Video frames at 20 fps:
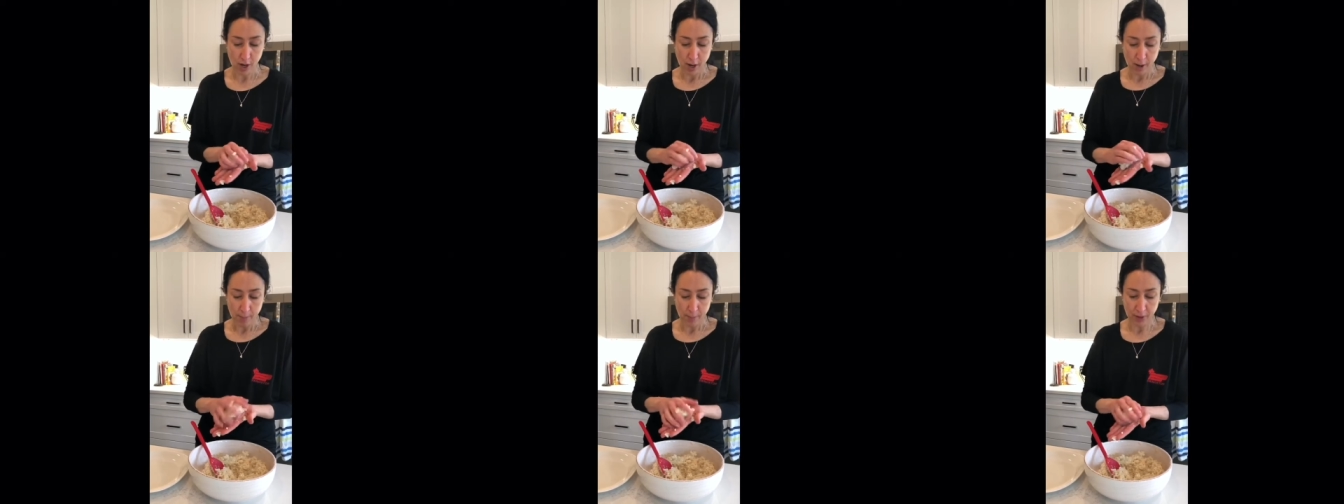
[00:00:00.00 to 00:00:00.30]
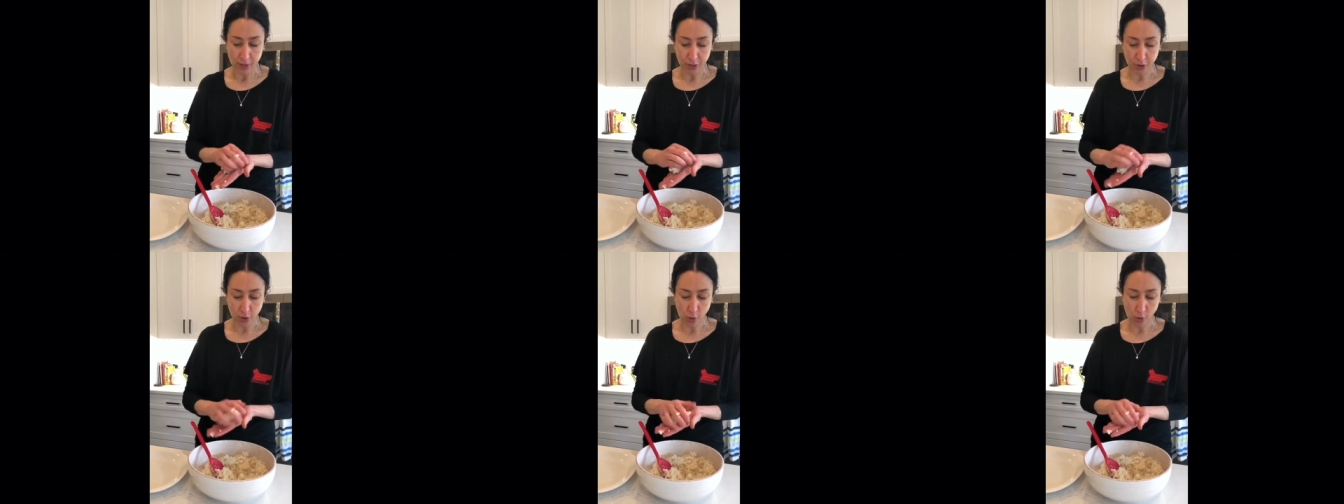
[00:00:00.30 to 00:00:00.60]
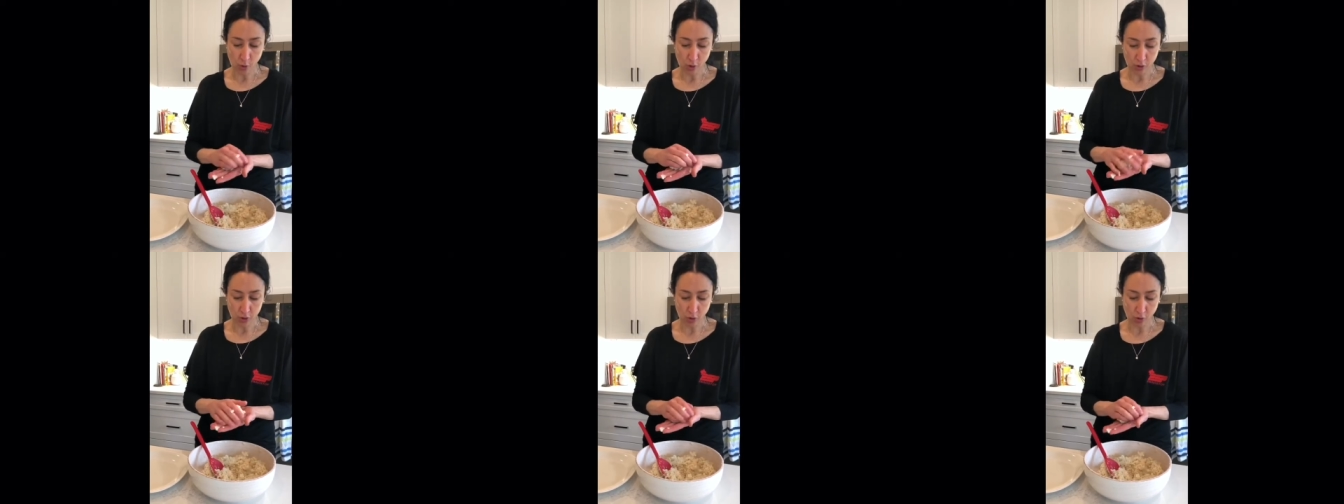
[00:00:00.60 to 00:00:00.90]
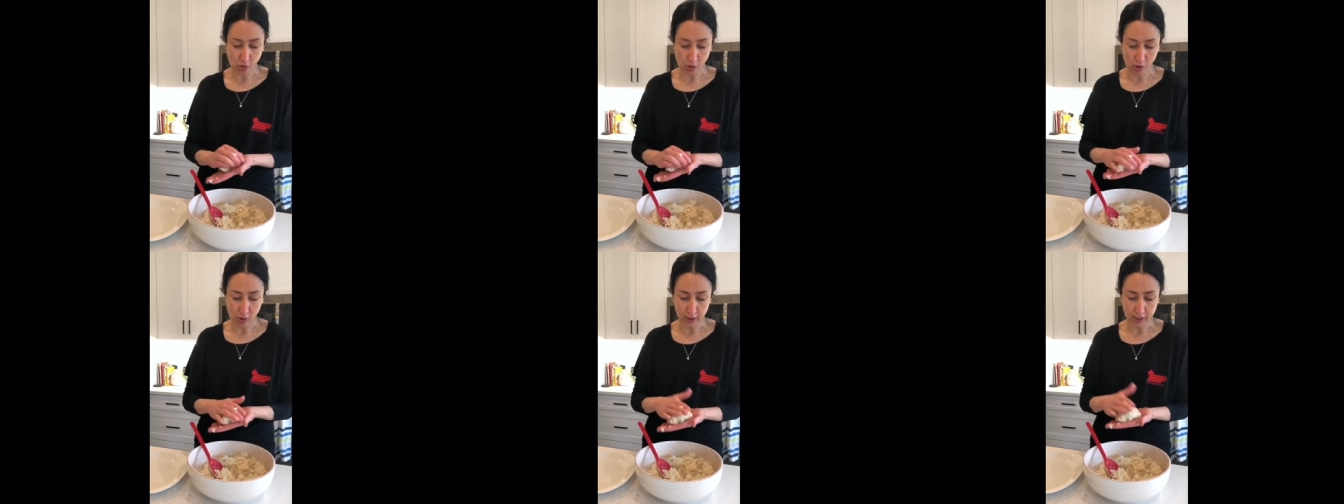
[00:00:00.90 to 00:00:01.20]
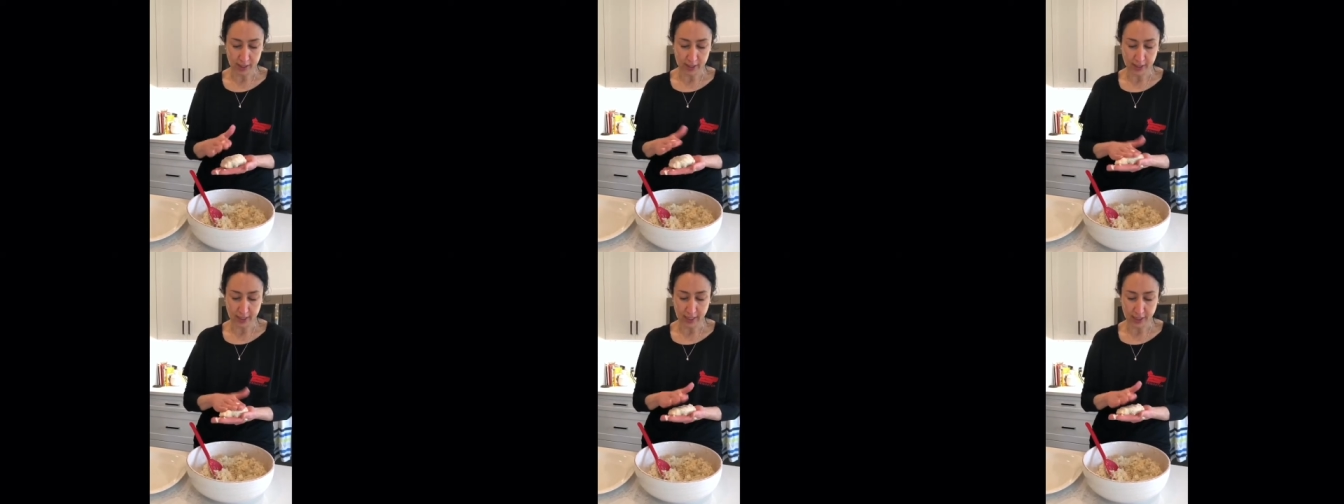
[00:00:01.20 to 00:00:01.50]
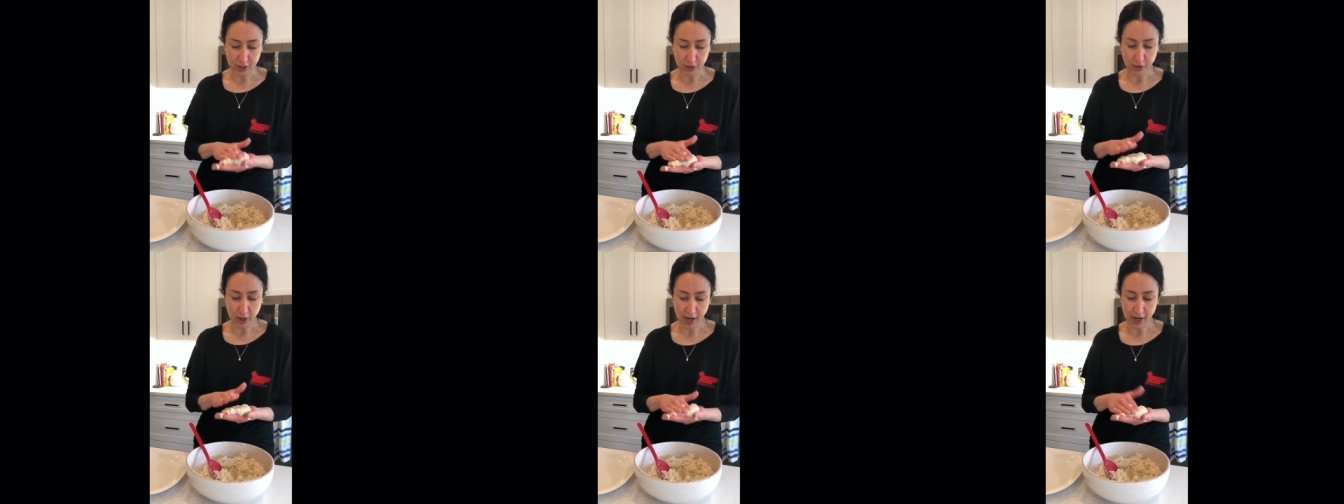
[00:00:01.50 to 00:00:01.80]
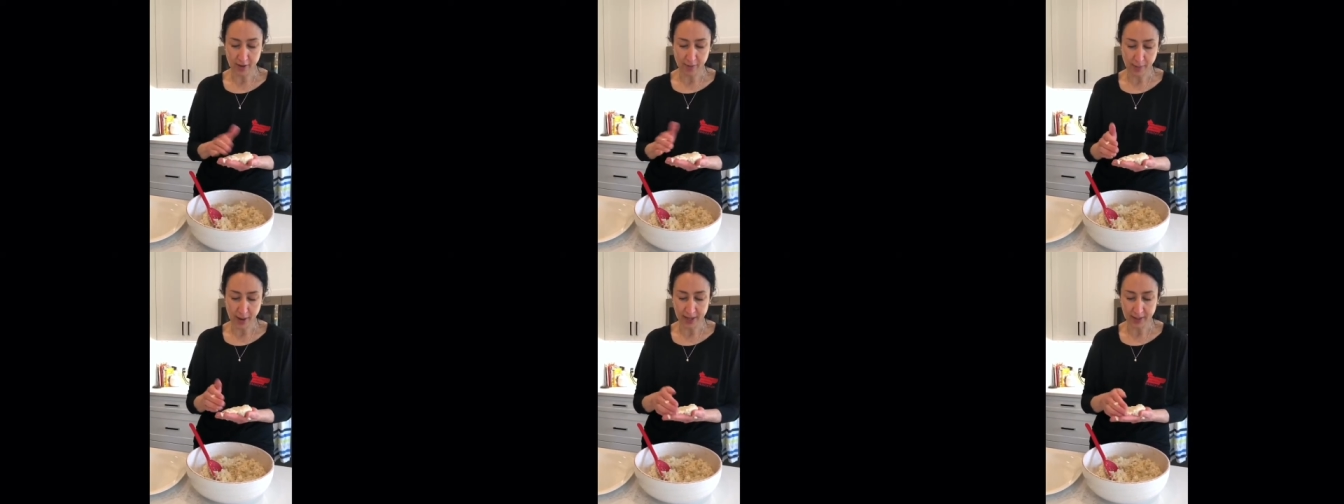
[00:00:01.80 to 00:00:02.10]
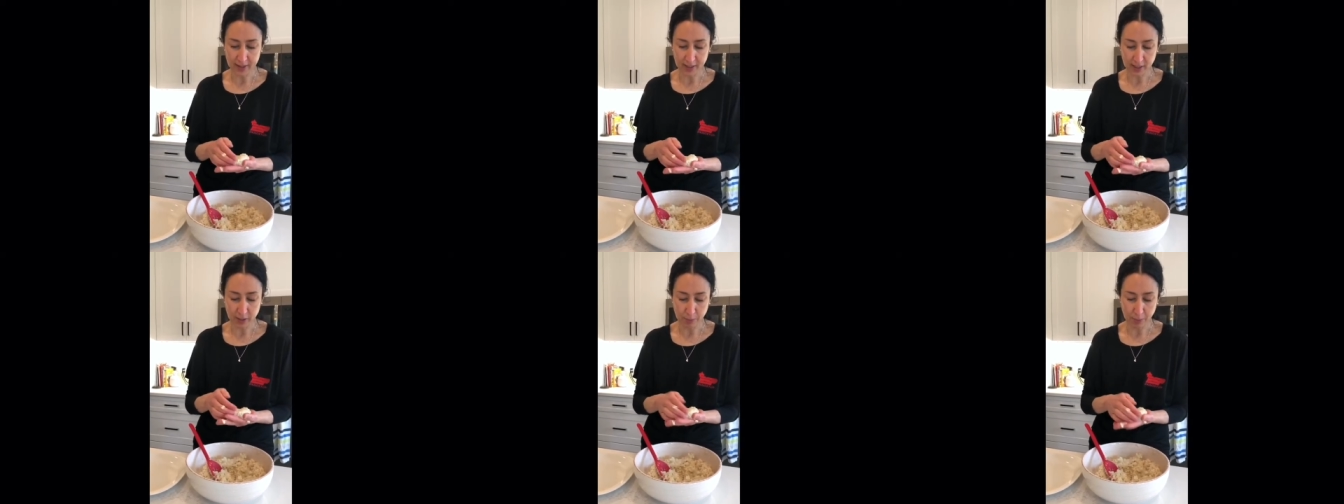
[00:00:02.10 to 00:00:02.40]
But the whole goal is that you kind of make this